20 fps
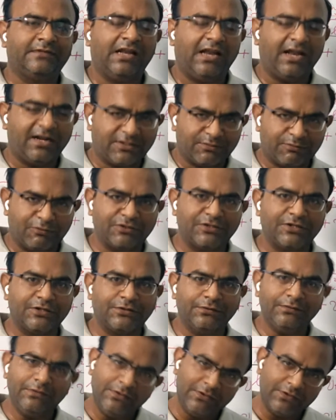Let's proceed
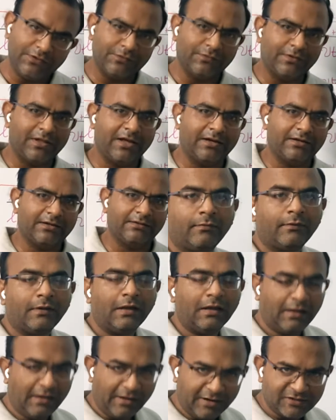to do that.
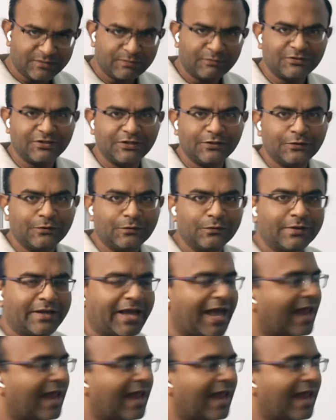Let us proceed to do the